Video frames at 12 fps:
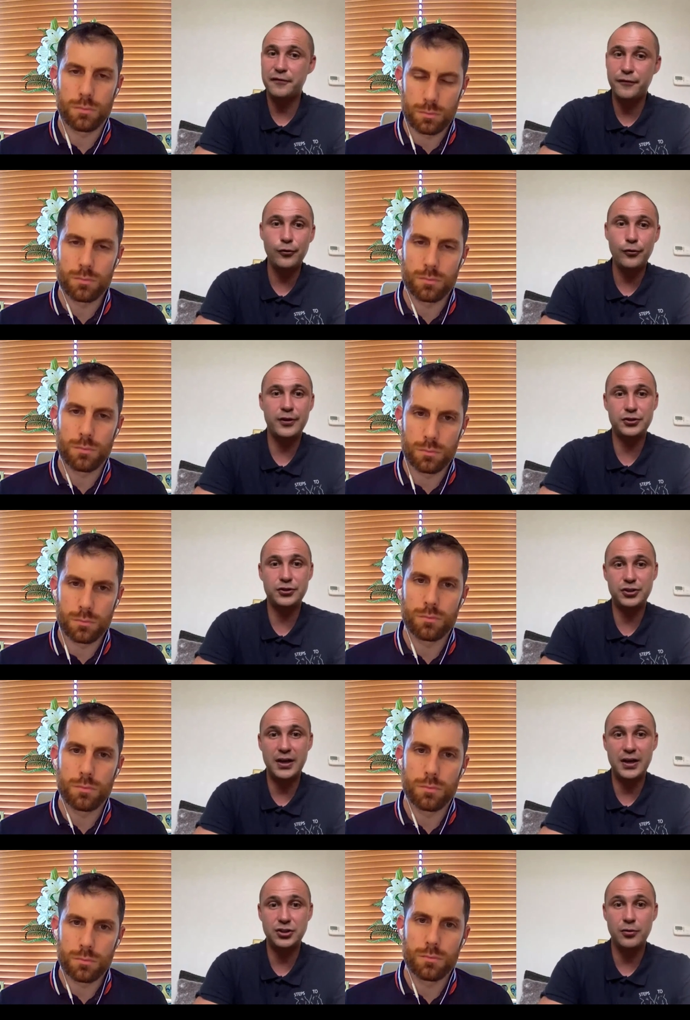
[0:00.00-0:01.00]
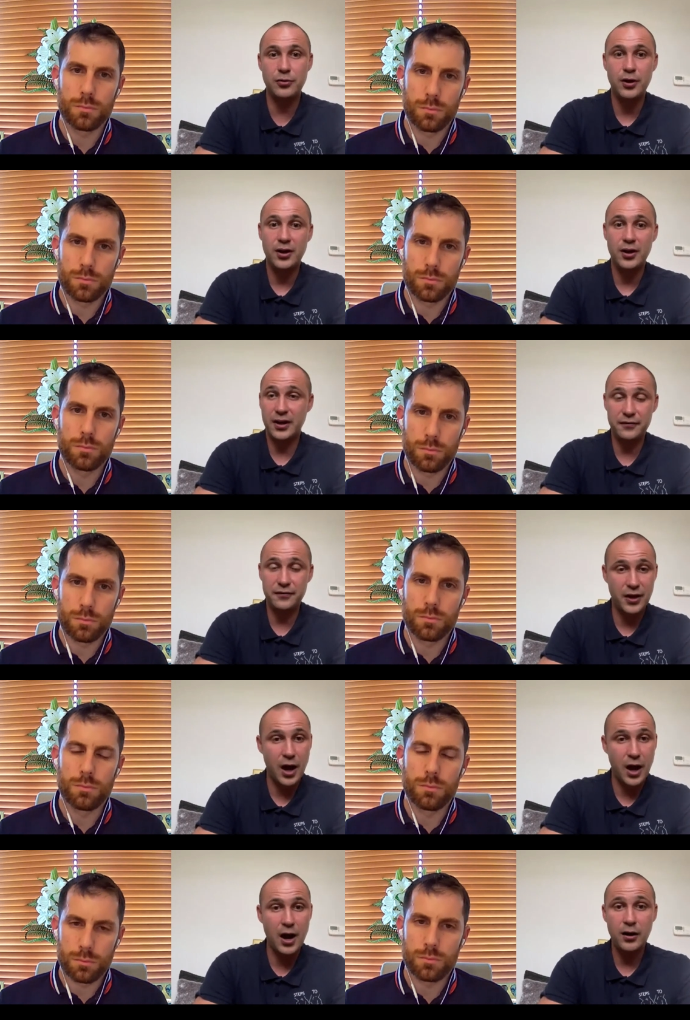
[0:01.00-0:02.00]
Speaker 1: and follow the schedule? And if
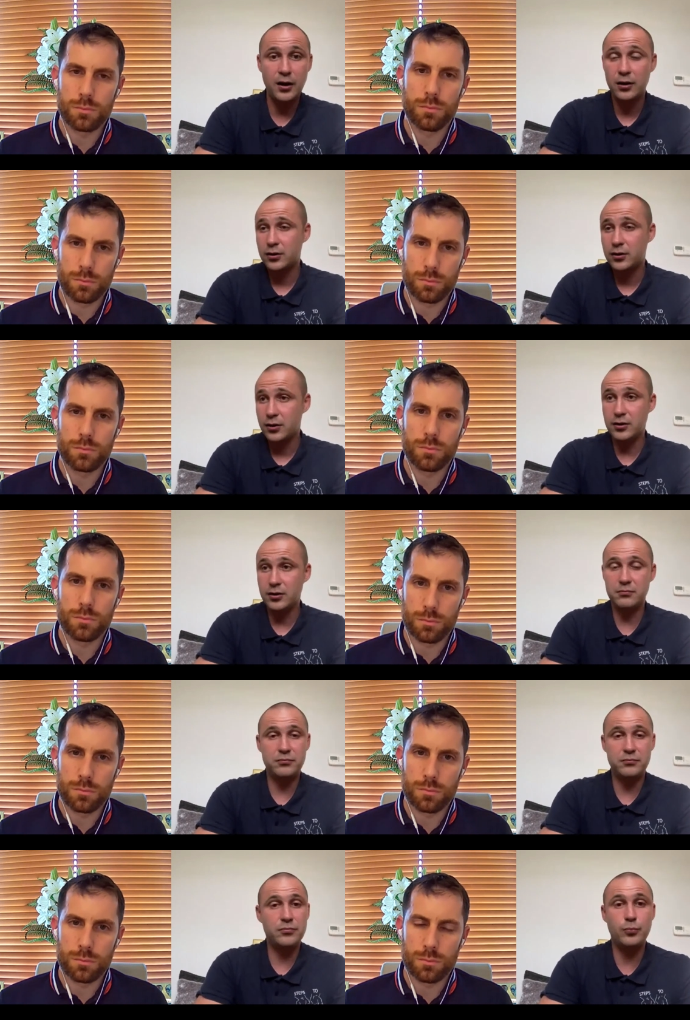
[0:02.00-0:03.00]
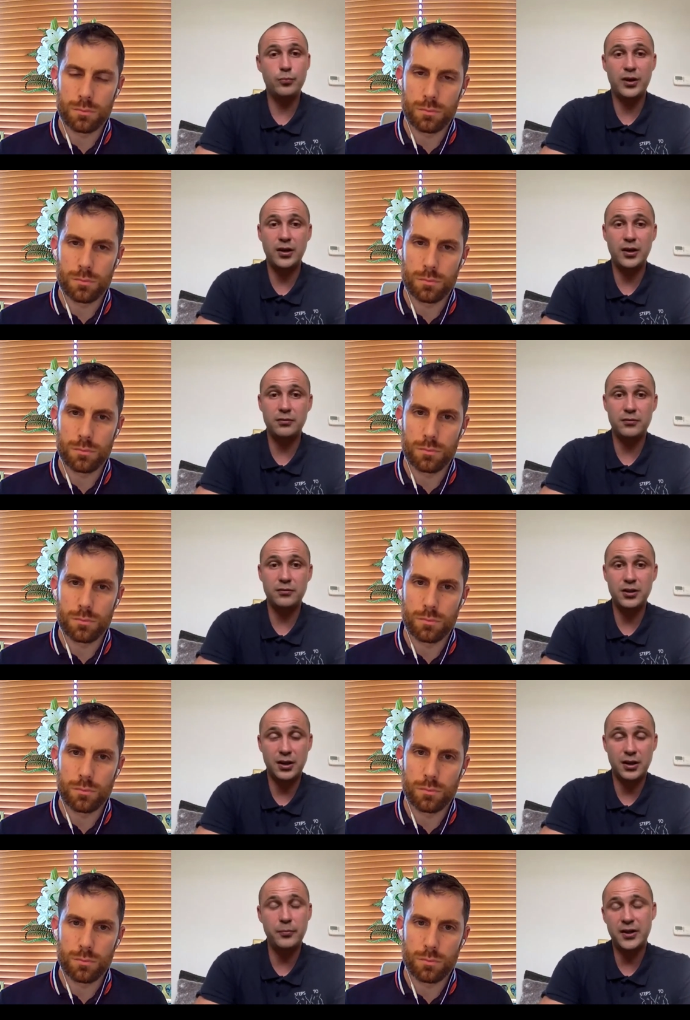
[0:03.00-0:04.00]
you are, we can
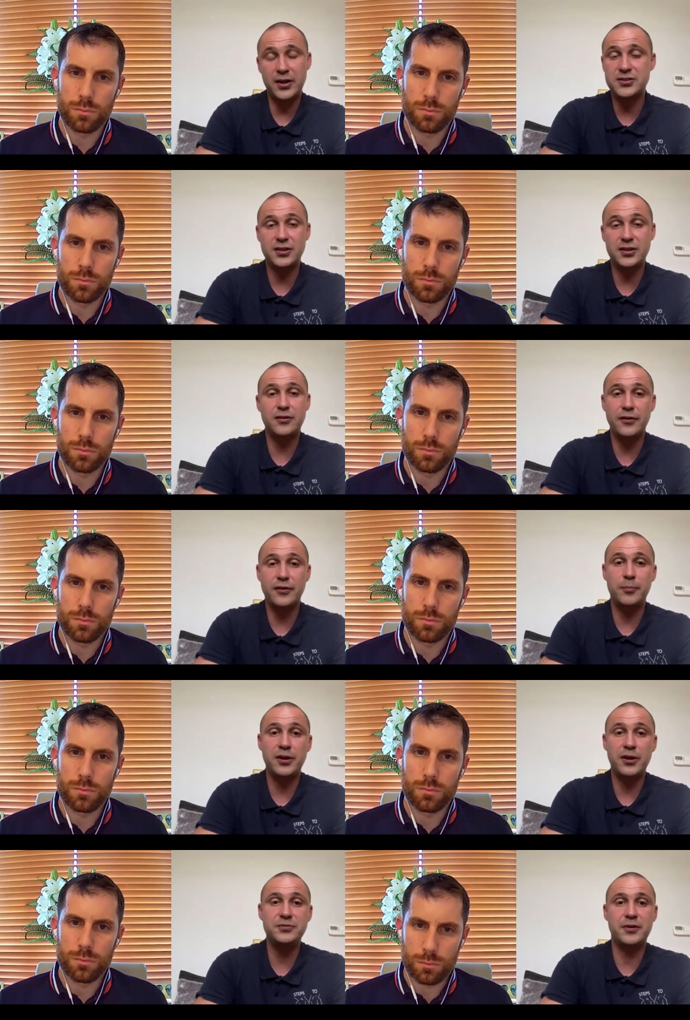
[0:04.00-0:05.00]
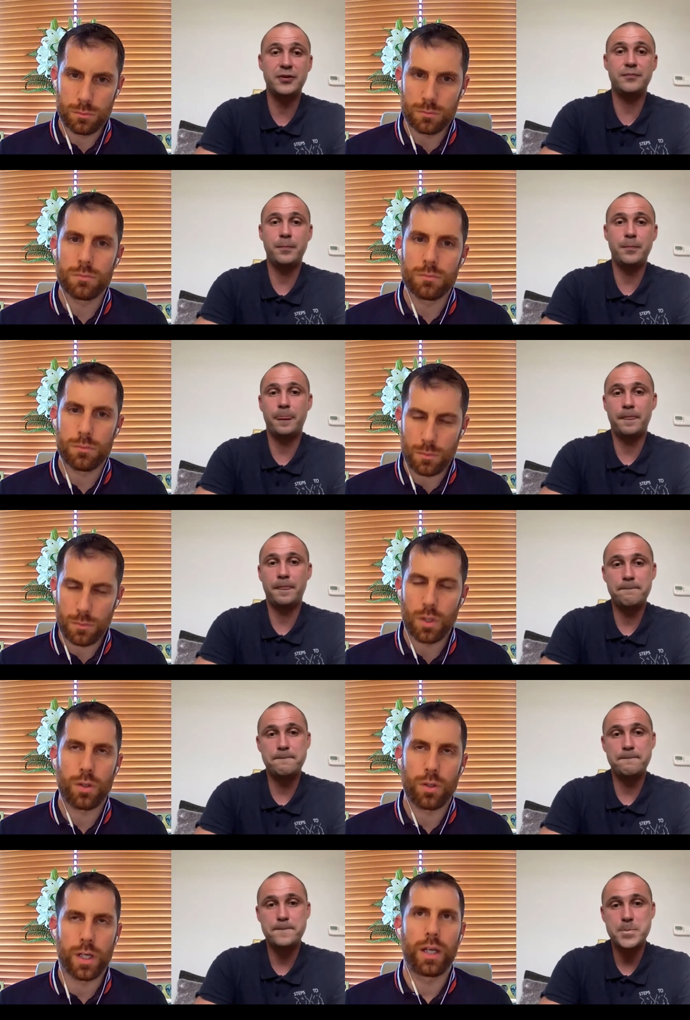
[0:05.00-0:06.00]
you can be considered for a placement.
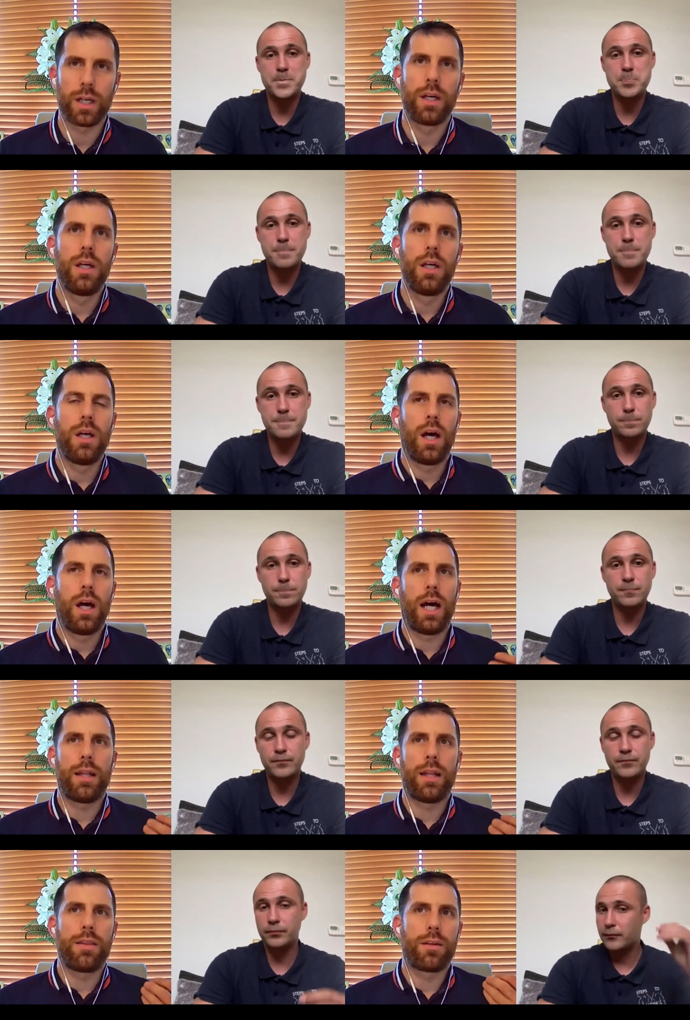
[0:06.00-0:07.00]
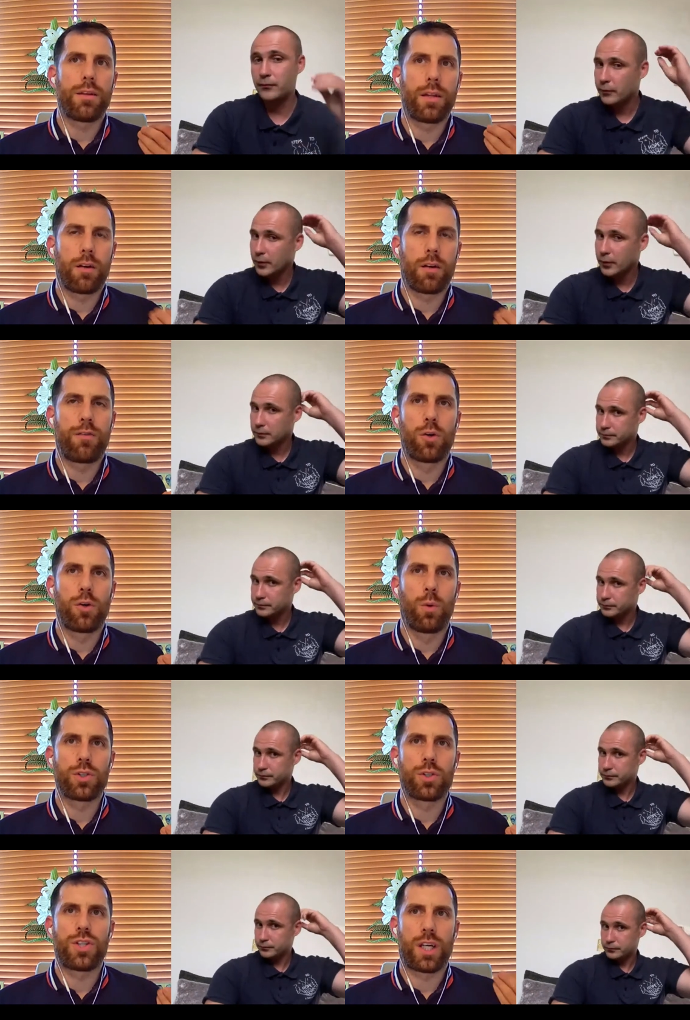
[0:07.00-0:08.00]
Speaker 2: Okay. And therefore,
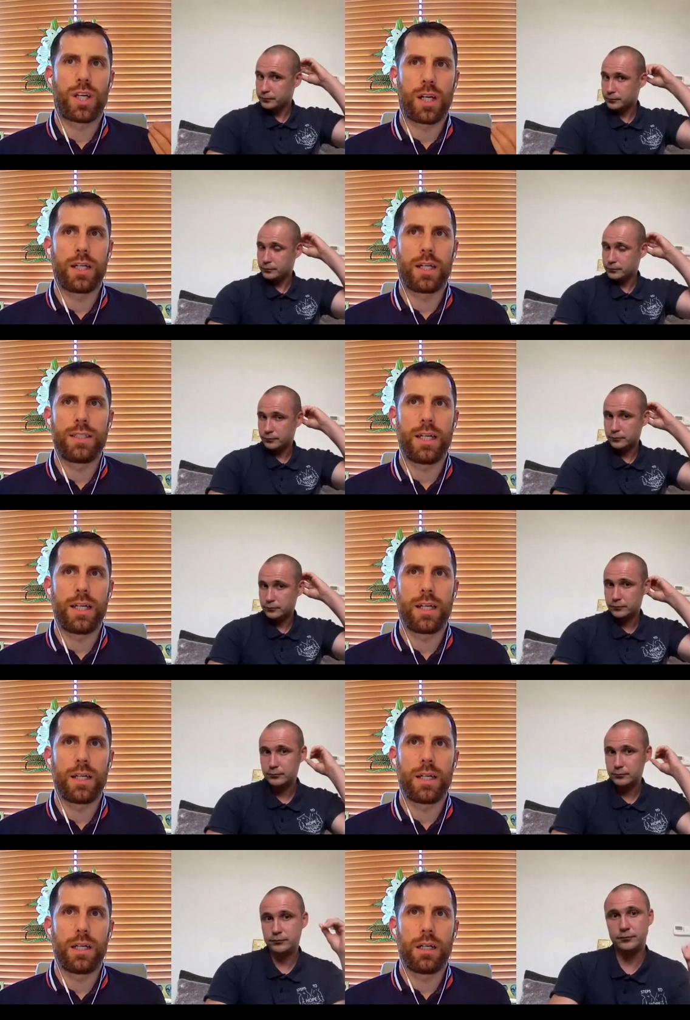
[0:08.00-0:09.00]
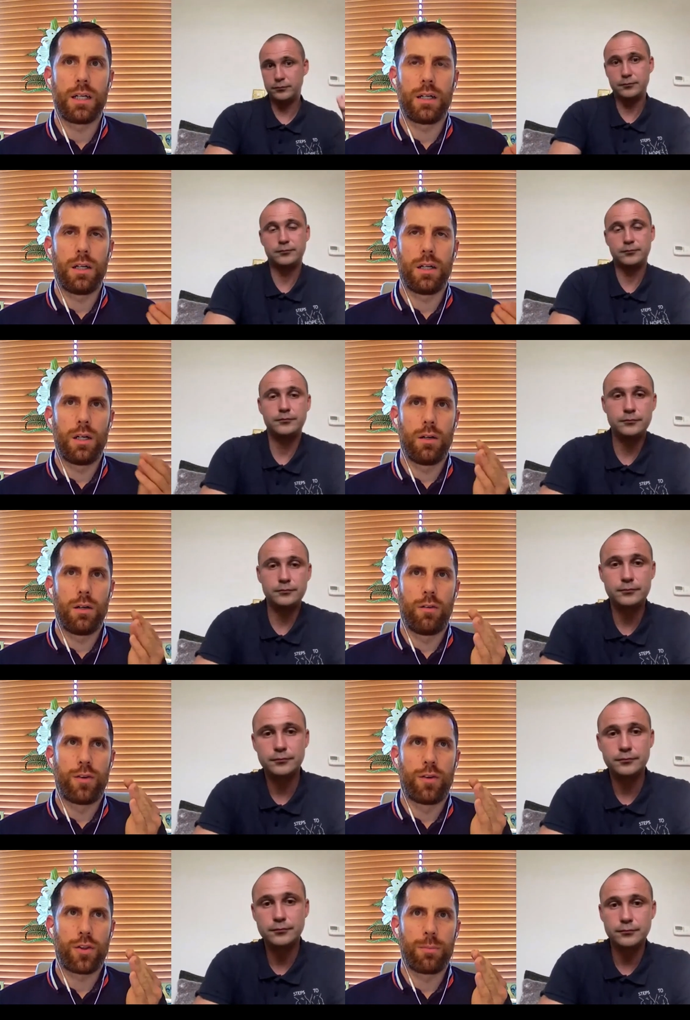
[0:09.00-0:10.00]
what's the criteria
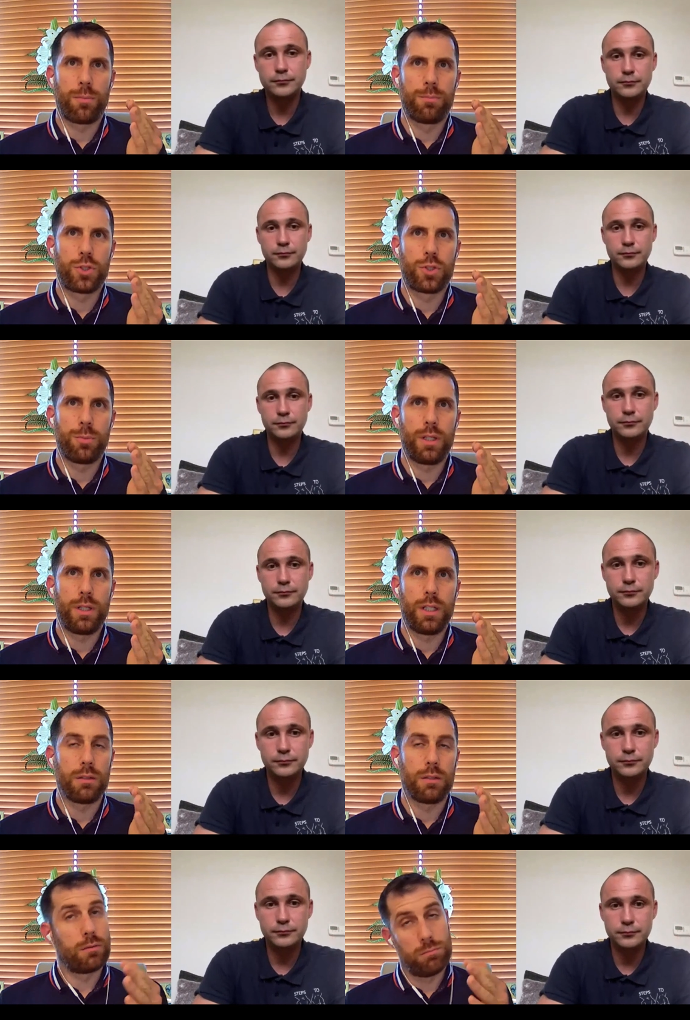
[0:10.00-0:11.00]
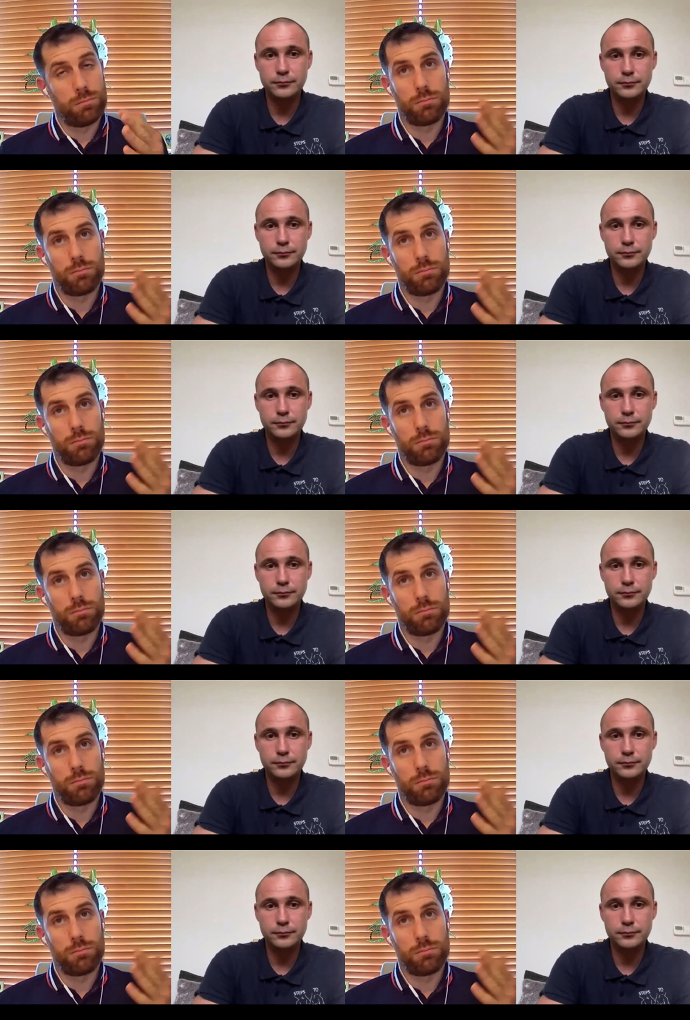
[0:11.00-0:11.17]
for them to be,